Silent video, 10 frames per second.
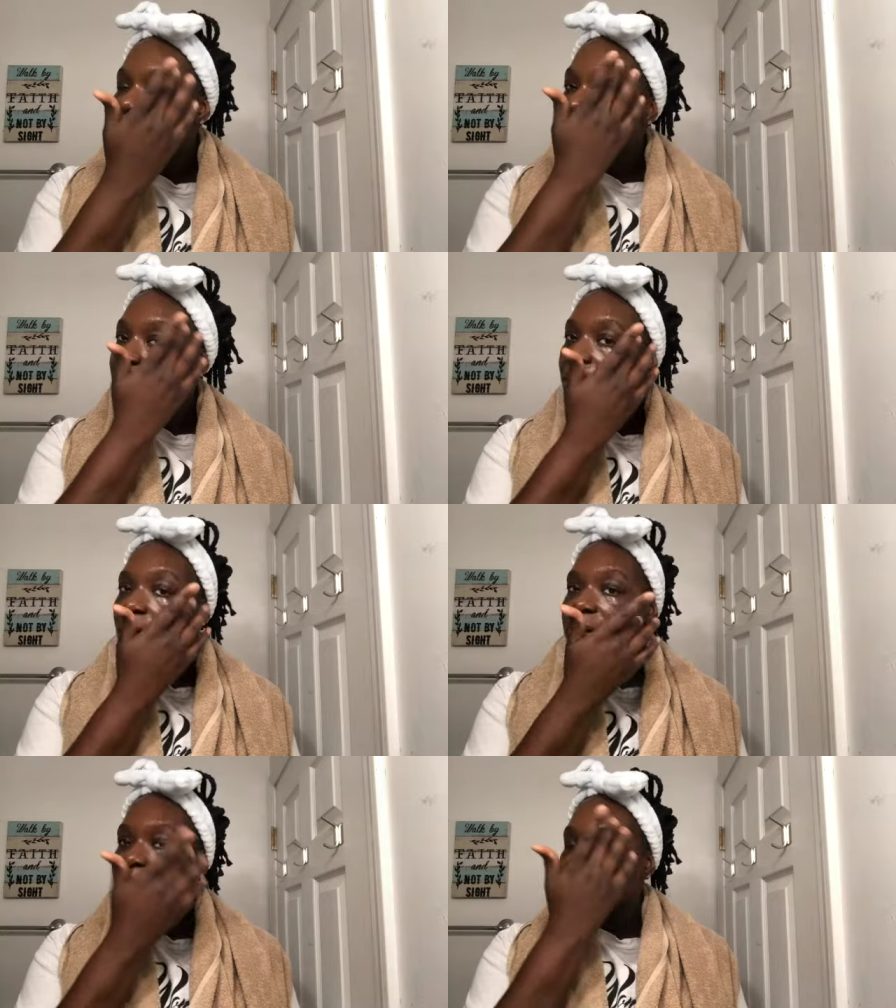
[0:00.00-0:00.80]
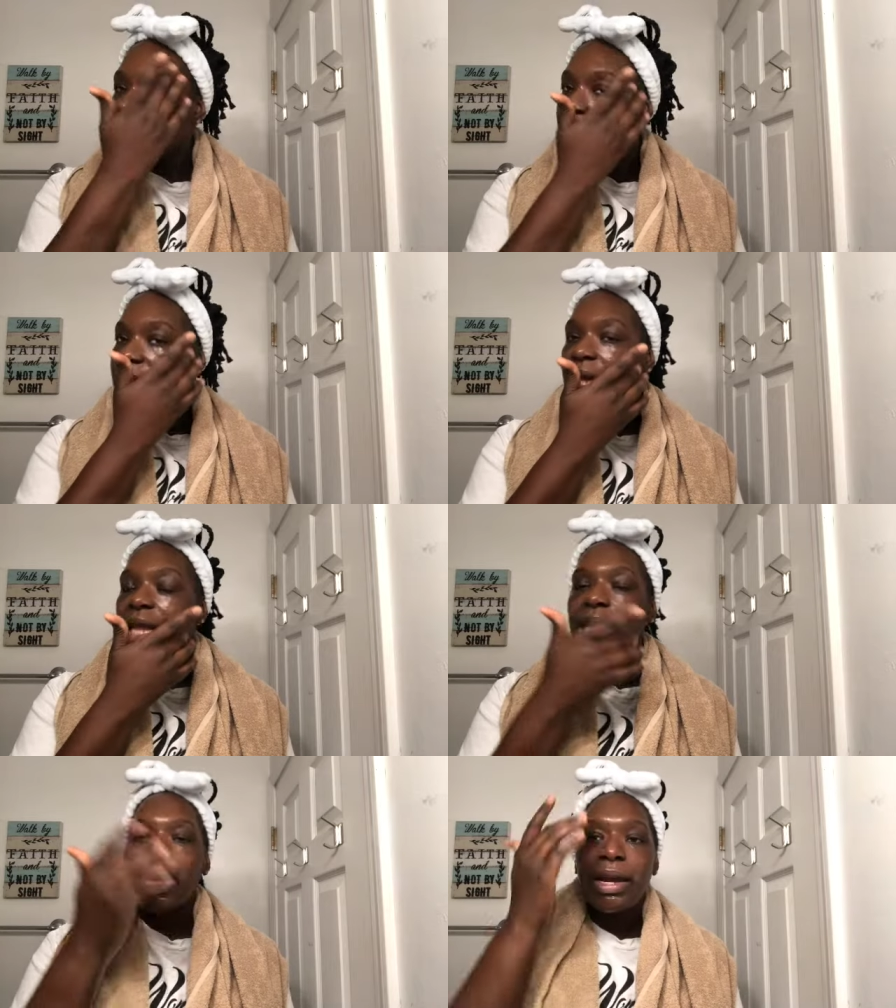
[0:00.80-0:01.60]
It's pretty always been pretty
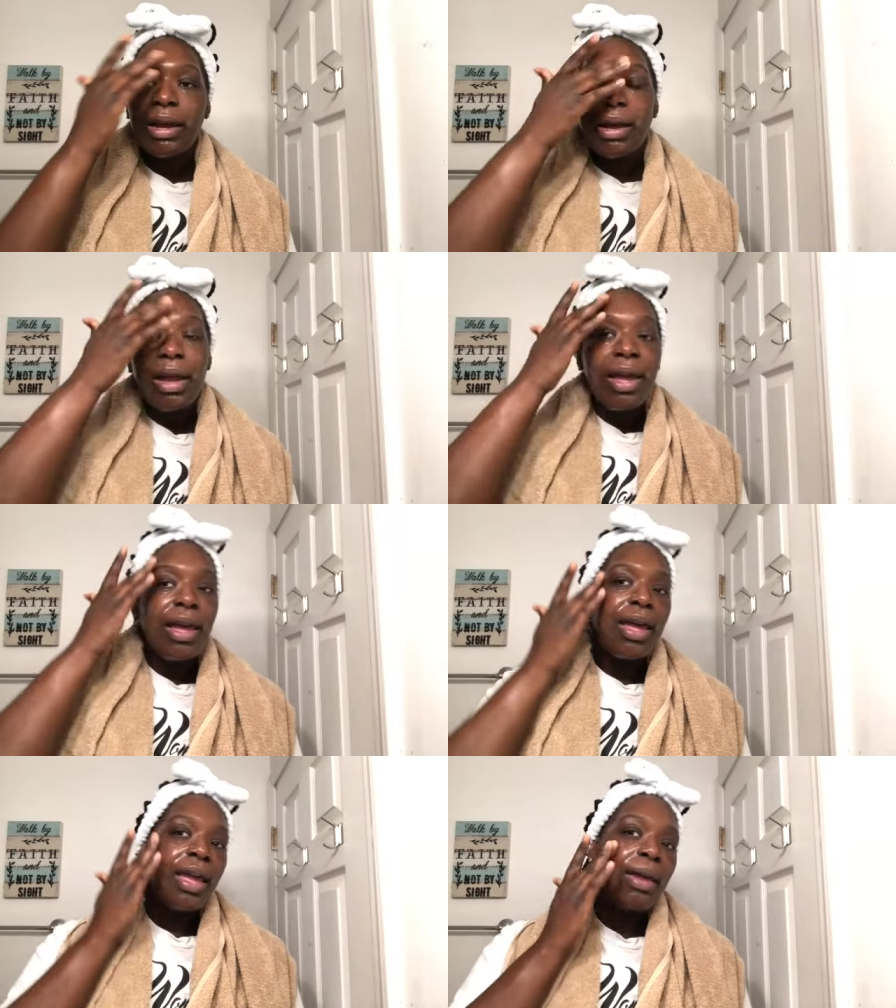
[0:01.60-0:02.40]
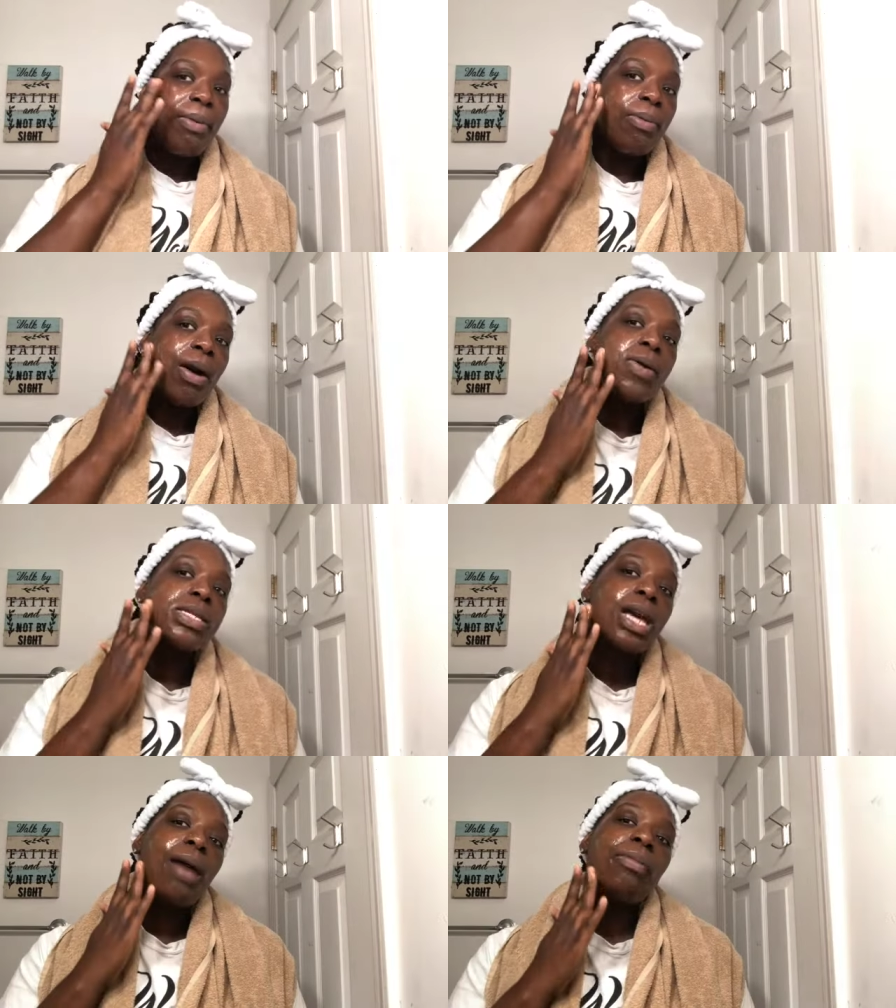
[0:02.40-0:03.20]
clear, and people
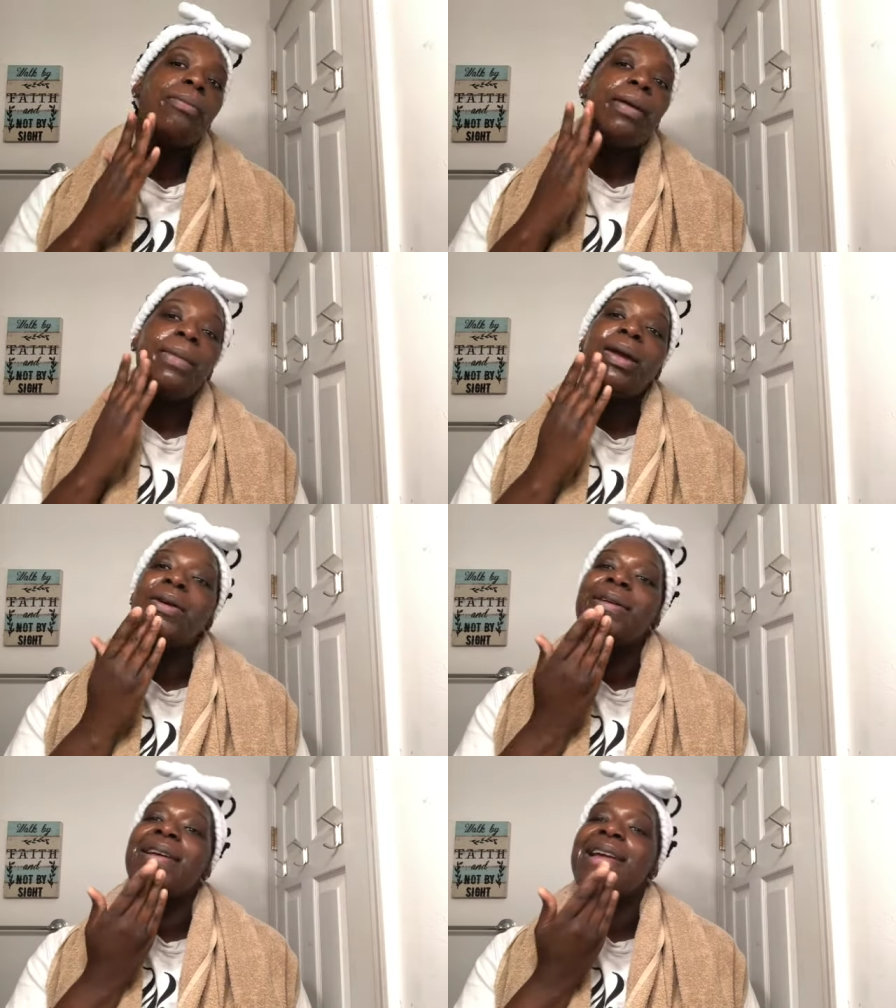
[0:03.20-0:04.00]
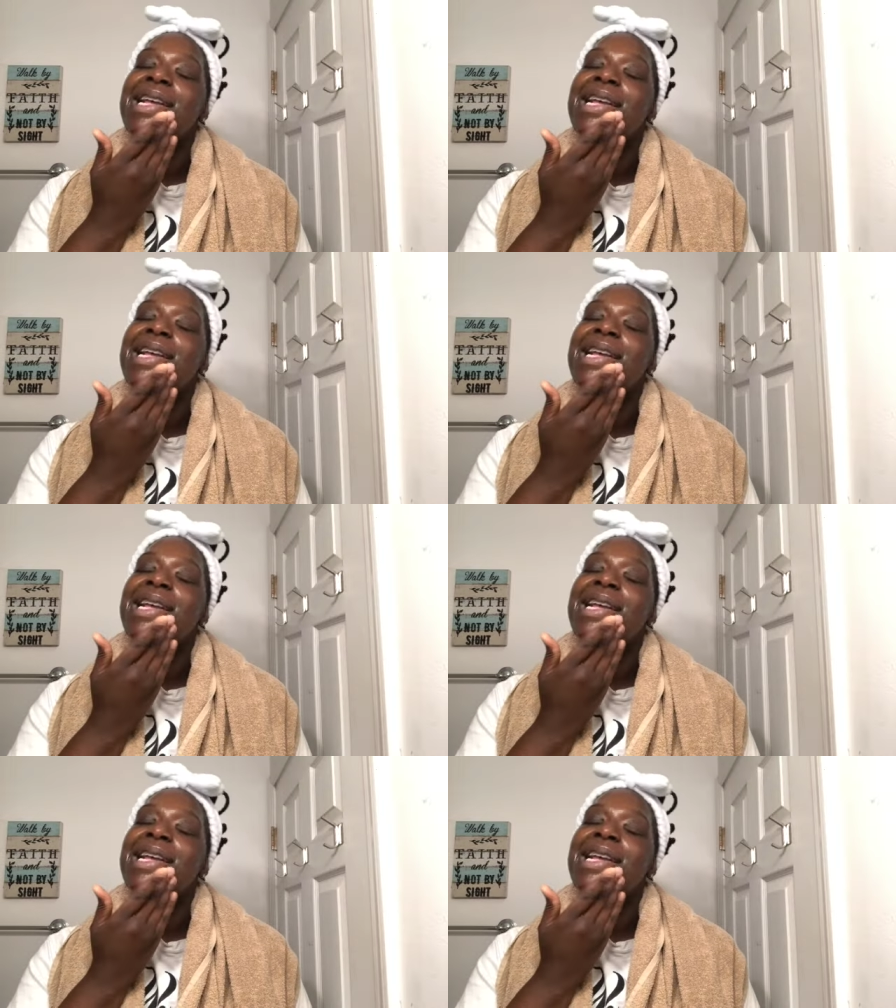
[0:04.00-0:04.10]
always compliment me on it.